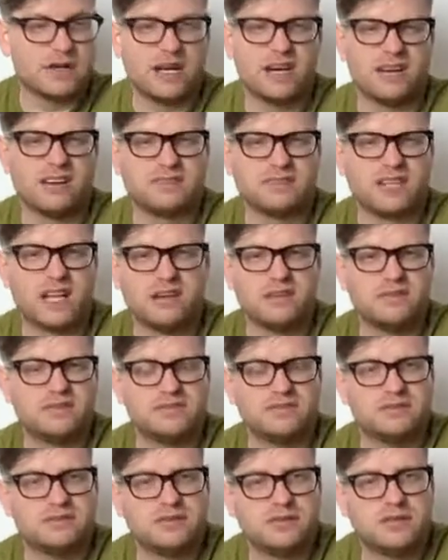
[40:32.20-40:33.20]
Oh no.
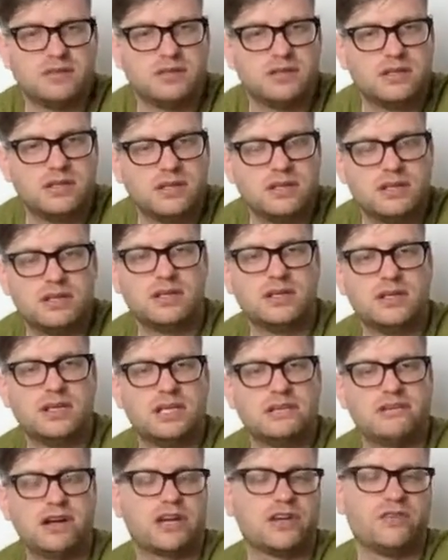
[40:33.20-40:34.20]

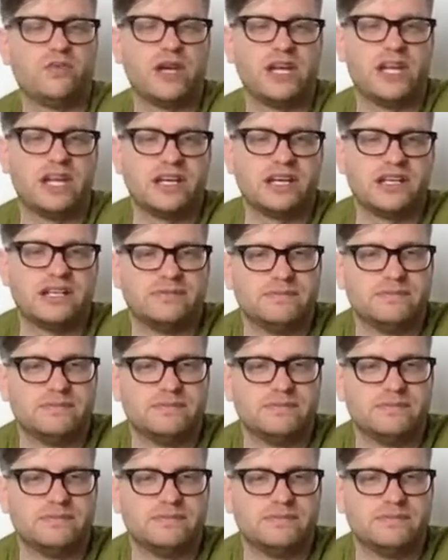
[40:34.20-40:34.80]
If I can read it,